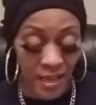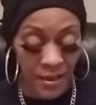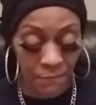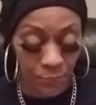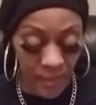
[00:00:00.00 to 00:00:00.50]

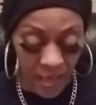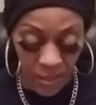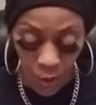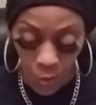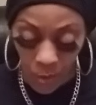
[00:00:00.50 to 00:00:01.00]
They they
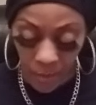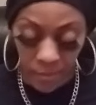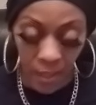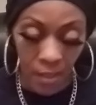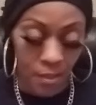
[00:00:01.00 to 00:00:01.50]
know it.
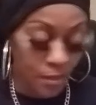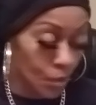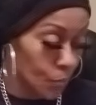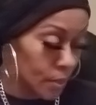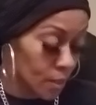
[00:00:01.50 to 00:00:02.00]
Yeah, look, the
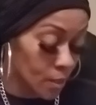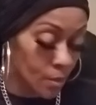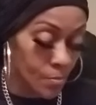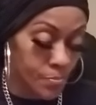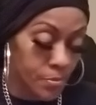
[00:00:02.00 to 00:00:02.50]
Queen of
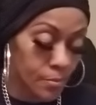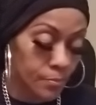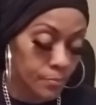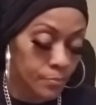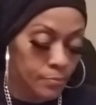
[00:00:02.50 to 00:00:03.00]
Cups,
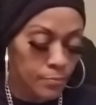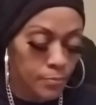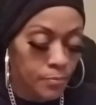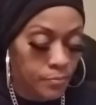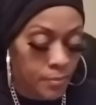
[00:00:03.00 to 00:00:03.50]

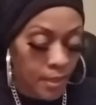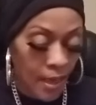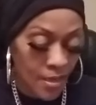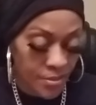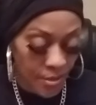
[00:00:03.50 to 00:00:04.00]

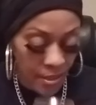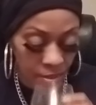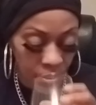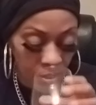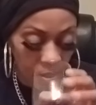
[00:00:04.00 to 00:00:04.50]
Cancer
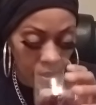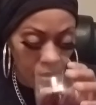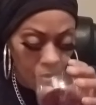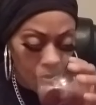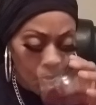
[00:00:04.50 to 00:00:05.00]
energy
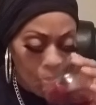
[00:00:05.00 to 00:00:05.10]
again.